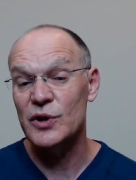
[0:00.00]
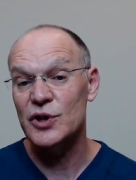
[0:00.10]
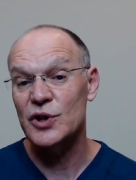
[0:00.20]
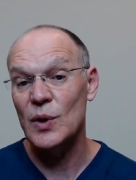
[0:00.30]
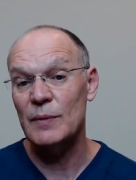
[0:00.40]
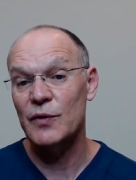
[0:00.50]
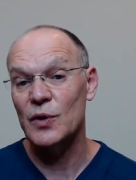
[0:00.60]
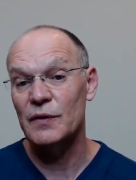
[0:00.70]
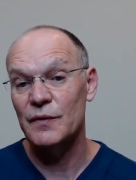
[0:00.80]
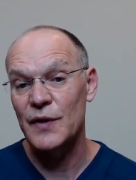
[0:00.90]
show up for
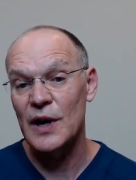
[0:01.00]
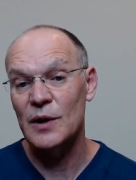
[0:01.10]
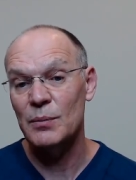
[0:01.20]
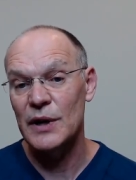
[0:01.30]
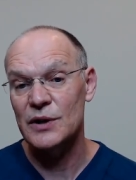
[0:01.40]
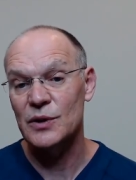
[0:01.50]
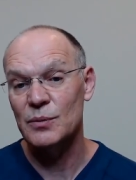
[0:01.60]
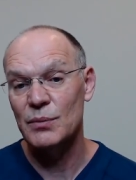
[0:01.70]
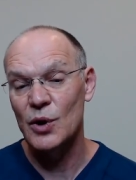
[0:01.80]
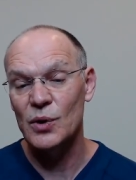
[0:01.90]
environmental
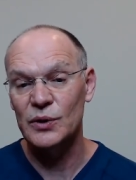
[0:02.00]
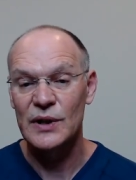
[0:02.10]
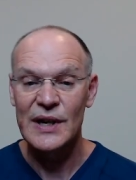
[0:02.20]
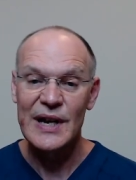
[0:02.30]
mold.